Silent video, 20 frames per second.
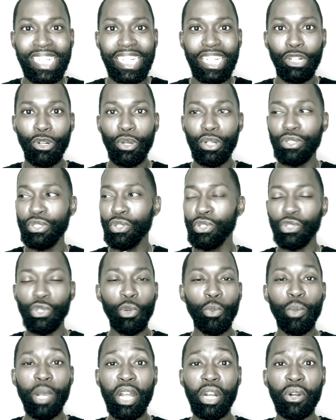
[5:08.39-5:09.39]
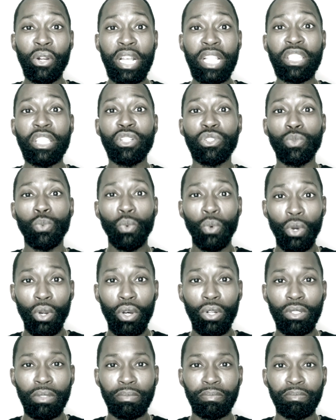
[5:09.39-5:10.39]
in order to do better in this
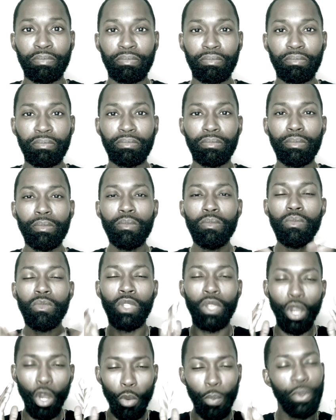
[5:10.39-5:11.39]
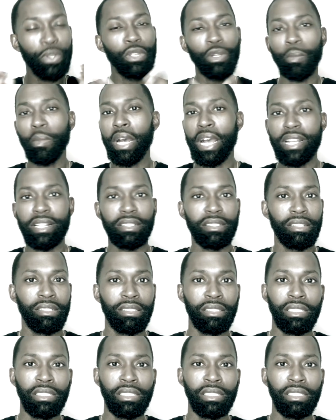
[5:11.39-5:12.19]
world, open your minds.